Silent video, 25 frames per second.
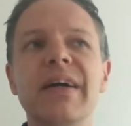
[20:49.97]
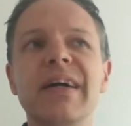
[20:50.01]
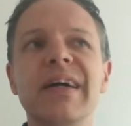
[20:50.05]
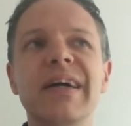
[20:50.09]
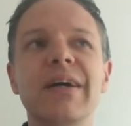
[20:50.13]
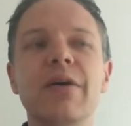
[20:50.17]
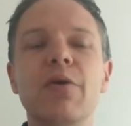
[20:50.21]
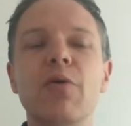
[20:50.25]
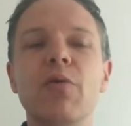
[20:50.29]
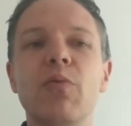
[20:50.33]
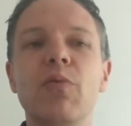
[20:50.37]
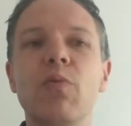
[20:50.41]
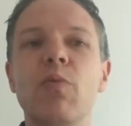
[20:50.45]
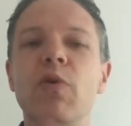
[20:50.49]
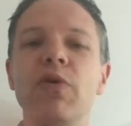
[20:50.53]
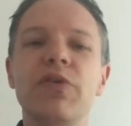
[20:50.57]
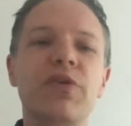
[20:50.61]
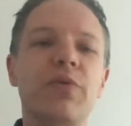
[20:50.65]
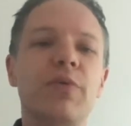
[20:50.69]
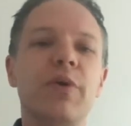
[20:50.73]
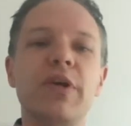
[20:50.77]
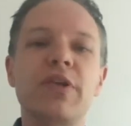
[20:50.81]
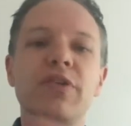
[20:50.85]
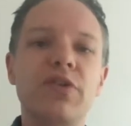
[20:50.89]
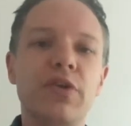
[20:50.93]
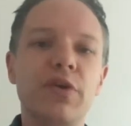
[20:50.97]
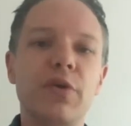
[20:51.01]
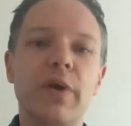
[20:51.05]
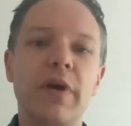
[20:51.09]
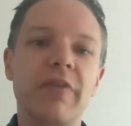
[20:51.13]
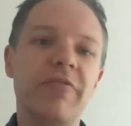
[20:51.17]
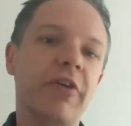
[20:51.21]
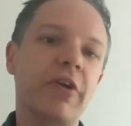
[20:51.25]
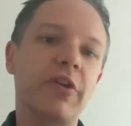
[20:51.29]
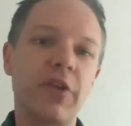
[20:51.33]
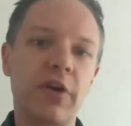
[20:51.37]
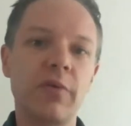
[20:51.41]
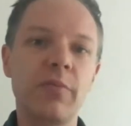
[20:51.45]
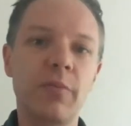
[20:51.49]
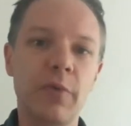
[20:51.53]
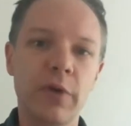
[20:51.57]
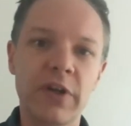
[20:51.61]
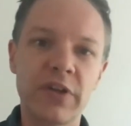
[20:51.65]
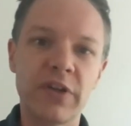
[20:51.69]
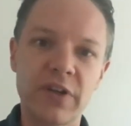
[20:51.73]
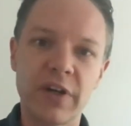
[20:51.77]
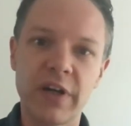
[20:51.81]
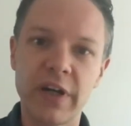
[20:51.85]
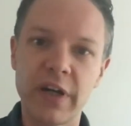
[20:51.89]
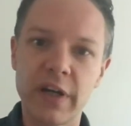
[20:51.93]
What do I do if I don't want to tie
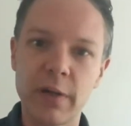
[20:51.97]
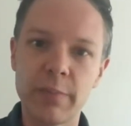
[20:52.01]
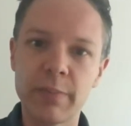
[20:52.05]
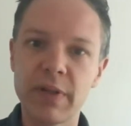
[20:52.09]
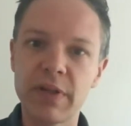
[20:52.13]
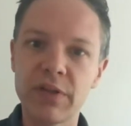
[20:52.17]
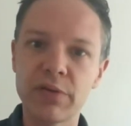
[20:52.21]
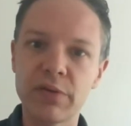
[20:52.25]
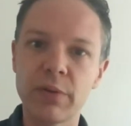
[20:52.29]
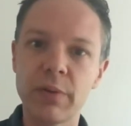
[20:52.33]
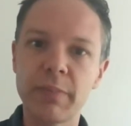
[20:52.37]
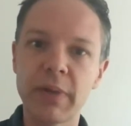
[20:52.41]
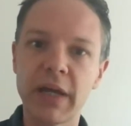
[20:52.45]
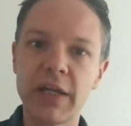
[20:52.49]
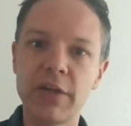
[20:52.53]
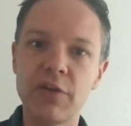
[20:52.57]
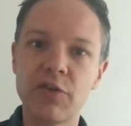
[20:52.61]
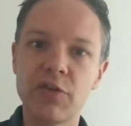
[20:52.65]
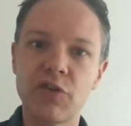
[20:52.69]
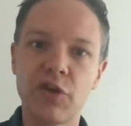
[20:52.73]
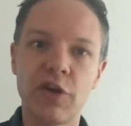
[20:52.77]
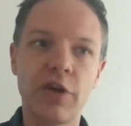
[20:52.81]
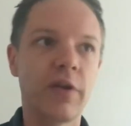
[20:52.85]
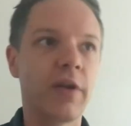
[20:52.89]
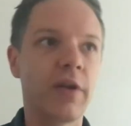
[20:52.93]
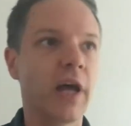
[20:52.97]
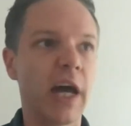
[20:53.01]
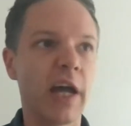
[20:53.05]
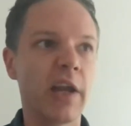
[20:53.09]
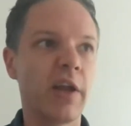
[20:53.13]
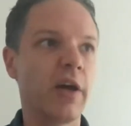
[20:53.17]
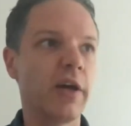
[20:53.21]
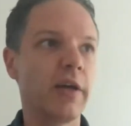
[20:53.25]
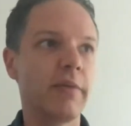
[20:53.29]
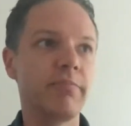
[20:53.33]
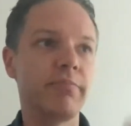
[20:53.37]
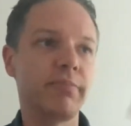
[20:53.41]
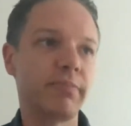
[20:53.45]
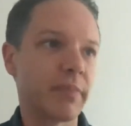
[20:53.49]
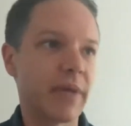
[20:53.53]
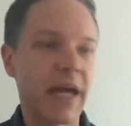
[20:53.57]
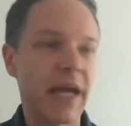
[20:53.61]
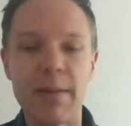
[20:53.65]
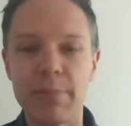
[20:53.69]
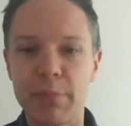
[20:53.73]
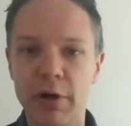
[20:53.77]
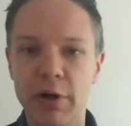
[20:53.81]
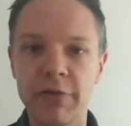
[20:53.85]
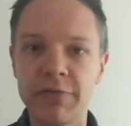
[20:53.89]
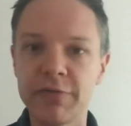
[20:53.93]
it up into a pension and I cap
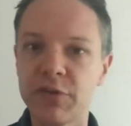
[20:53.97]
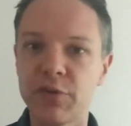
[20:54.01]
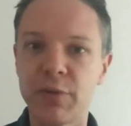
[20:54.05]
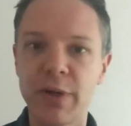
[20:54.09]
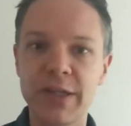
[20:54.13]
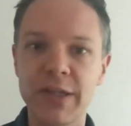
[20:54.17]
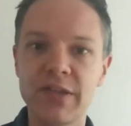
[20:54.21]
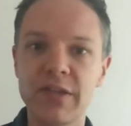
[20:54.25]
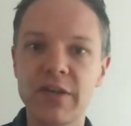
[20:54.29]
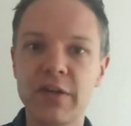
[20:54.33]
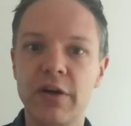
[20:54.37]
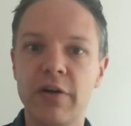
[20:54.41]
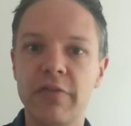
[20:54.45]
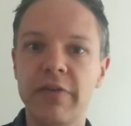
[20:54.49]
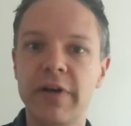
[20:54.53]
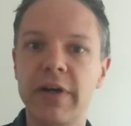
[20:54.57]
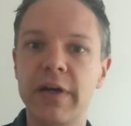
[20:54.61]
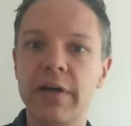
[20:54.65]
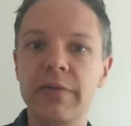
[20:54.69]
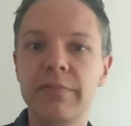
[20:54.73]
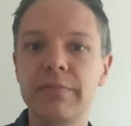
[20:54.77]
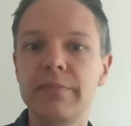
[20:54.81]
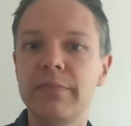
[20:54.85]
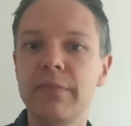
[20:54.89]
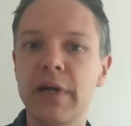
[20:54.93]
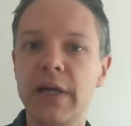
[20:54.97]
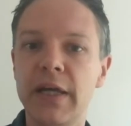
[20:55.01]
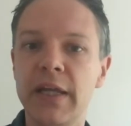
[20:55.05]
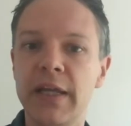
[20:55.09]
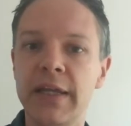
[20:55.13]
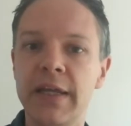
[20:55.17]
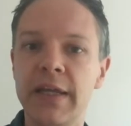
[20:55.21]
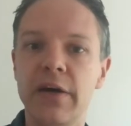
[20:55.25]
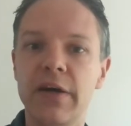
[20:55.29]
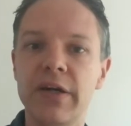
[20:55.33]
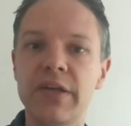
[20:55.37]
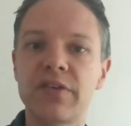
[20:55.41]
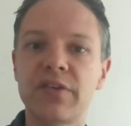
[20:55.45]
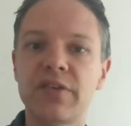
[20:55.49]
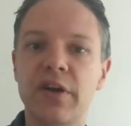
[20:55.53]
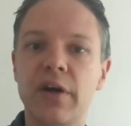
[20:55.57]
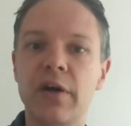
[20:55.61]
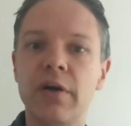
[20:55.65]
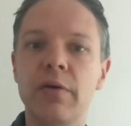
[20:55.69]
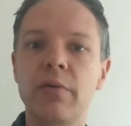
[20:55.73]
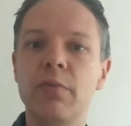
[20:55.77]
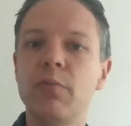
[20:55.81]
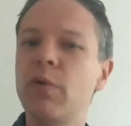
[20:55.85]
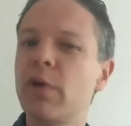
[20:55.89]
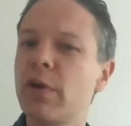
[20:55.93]
off 20 of it in the ISA?
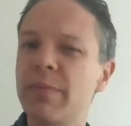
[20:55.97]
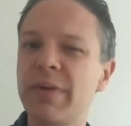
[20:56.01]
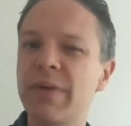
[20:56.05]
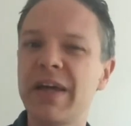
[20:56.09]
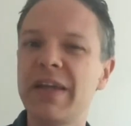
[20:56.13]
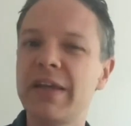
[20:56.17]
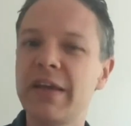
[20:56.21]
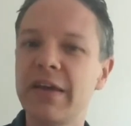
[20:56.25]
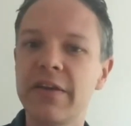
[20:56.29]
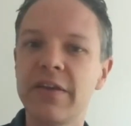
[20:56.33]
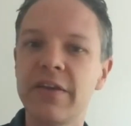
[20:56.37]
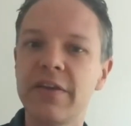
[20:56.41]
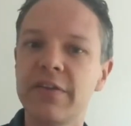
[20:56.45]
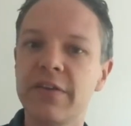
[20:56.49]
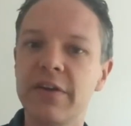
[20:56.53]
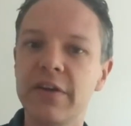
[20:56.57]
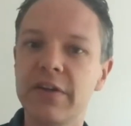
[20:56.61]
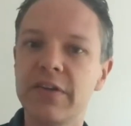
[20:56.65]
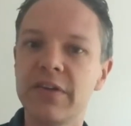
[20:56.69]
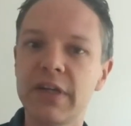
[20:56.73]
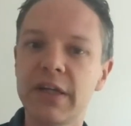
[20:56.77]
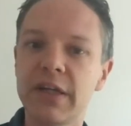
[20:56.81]
What about the other 30?